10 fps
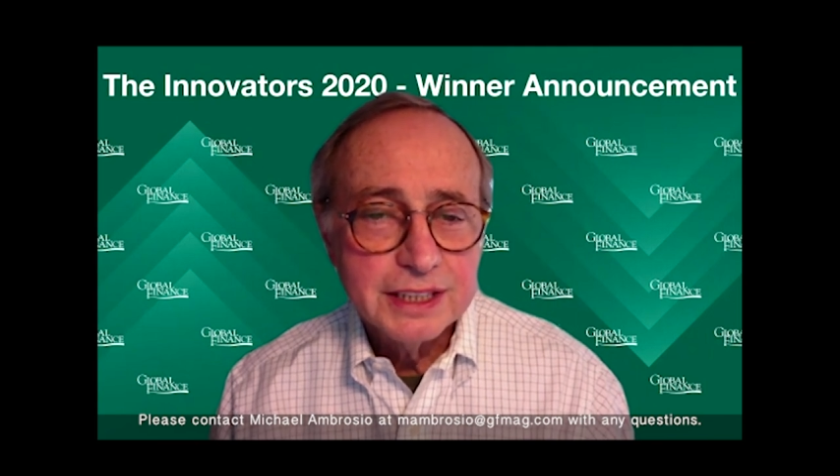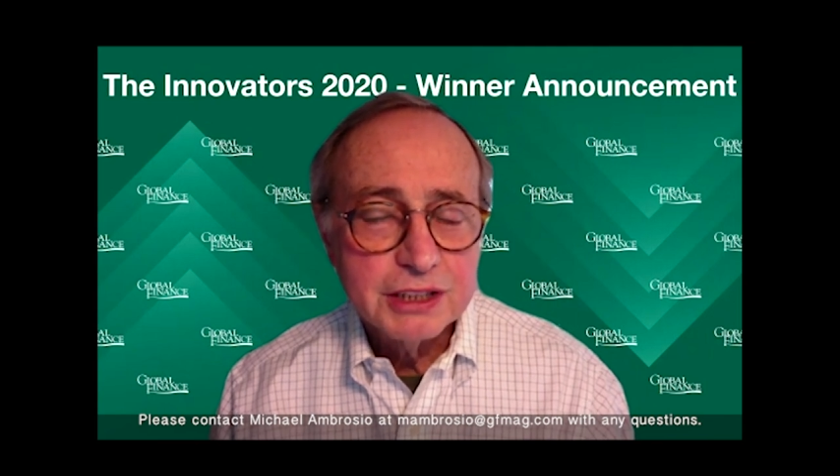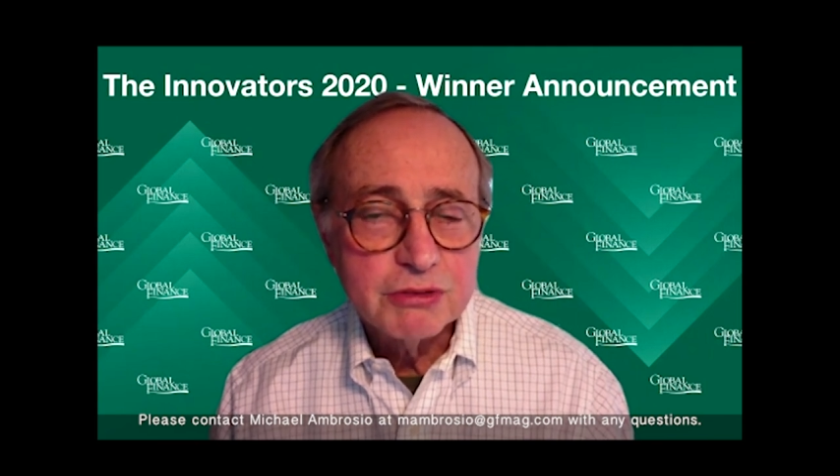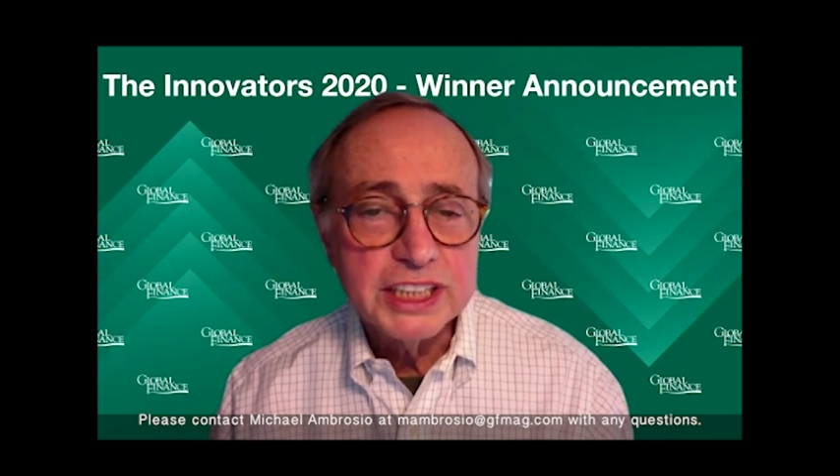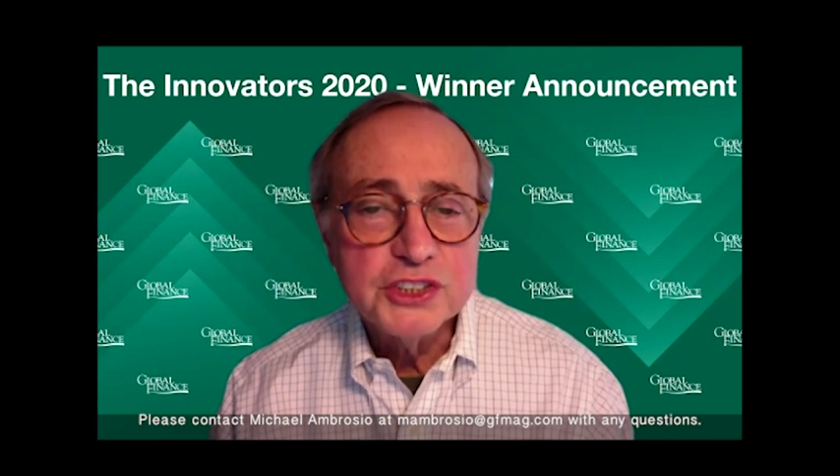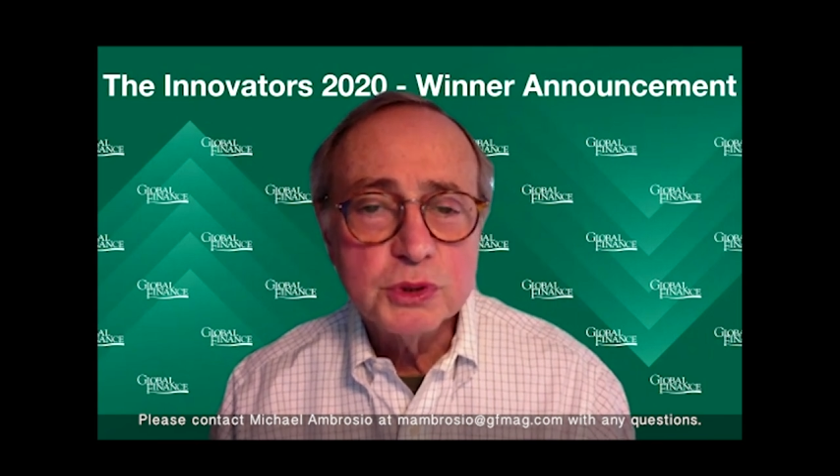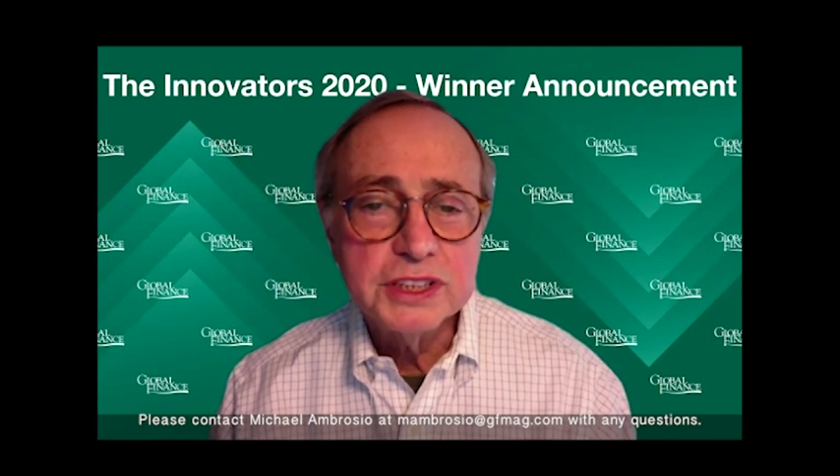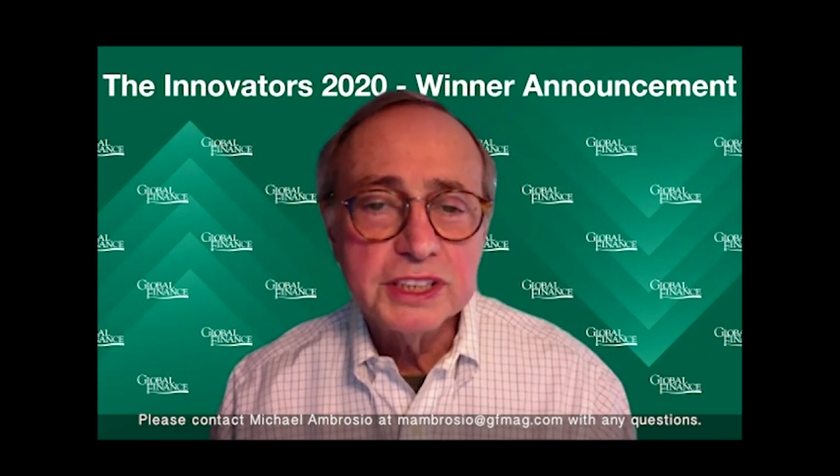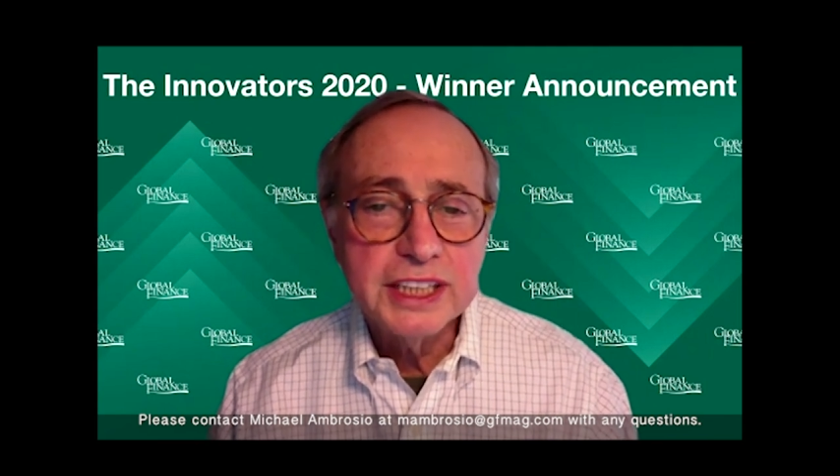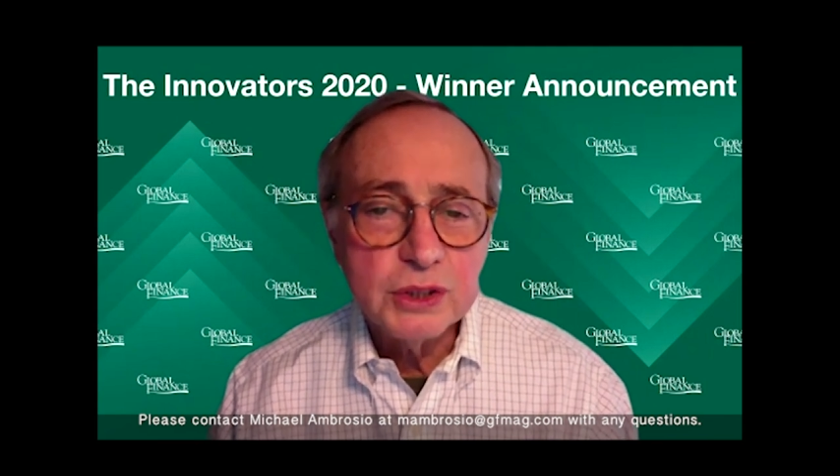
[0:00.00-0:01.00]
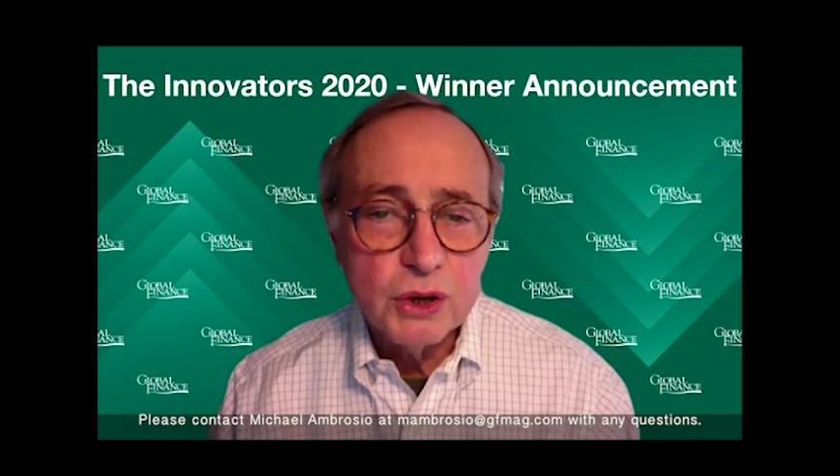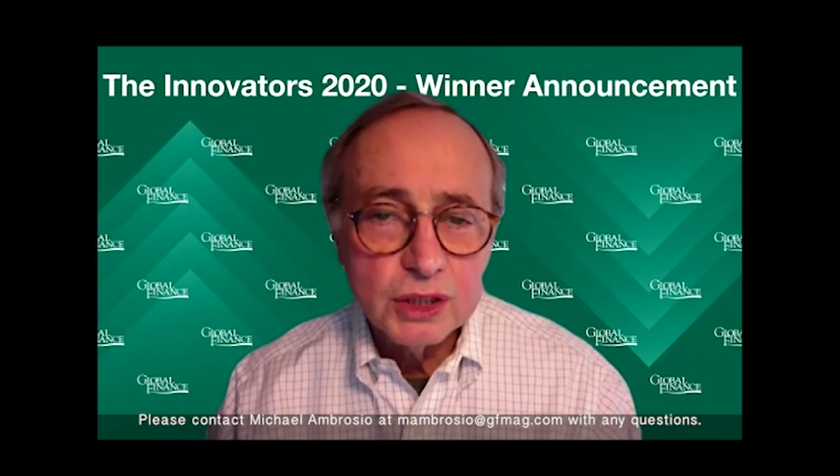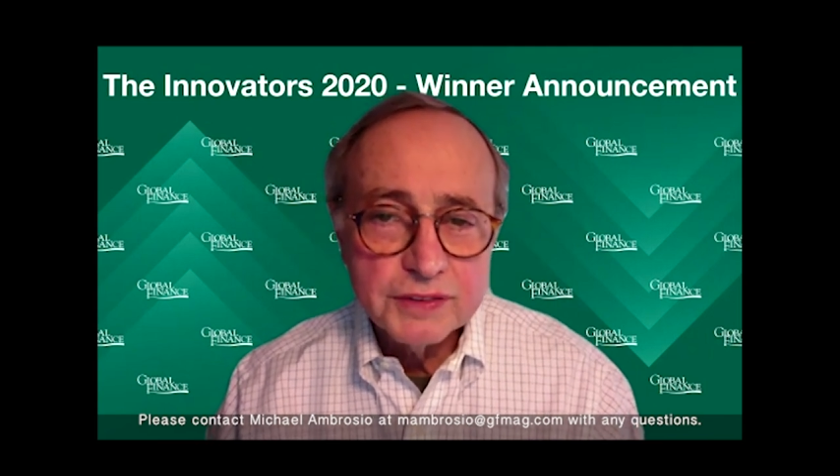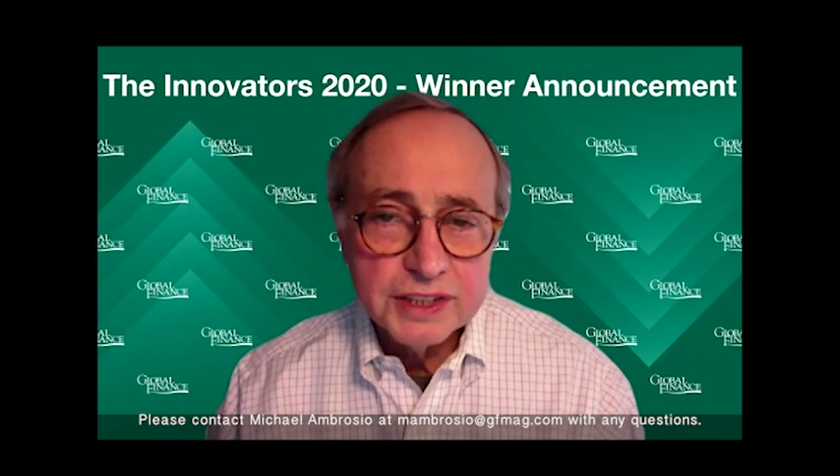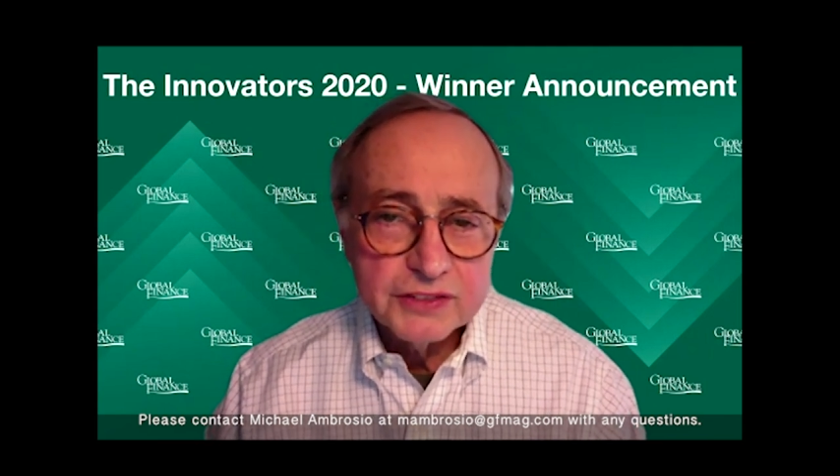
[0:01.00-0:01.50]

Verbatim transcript: The release will contain all of the